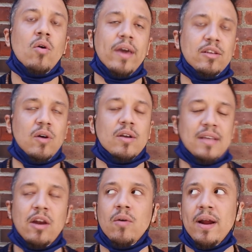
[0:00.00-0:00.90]
Okay, so
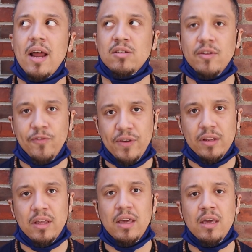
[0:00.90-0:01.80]
because I know right now it's
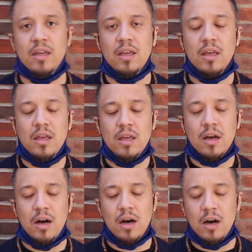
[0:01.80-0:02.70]
Defeat Lee,
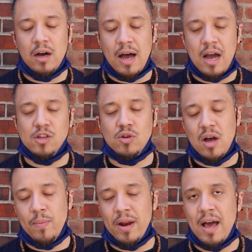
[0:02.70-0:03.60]

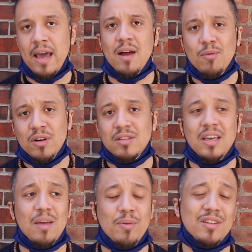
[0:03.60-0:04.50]
iDrop and IDOM on the
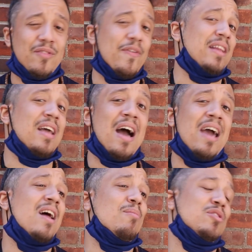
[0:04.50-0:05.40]
team, but the fact that
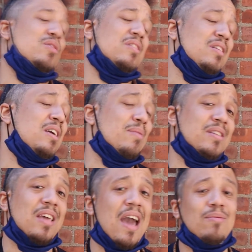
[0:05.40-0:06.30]
IDOM is on the team
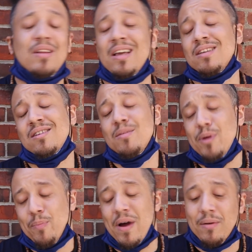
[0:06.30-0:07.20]
as a captain, like, it's going to
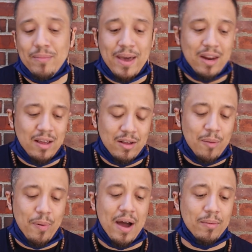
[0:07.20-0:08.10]
be a problem.
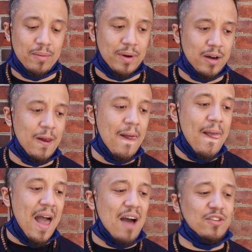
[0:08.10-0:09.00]

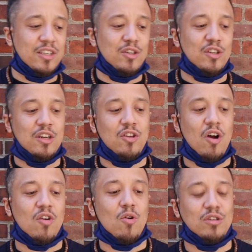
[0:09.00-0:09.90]
Obviously, in terms of the
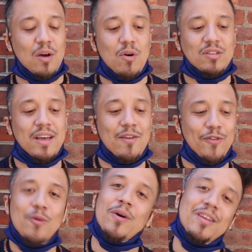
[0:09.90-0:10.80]
dark horse, I want
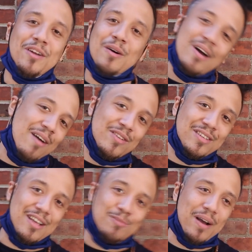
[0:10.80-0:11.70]
Sanford to win.
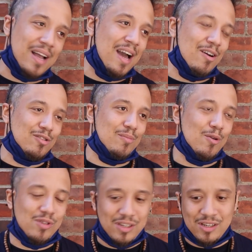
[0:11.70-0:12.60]
Obviously that's my guy on some
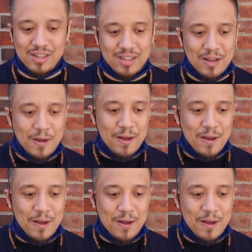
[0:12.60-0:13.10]
OG shit.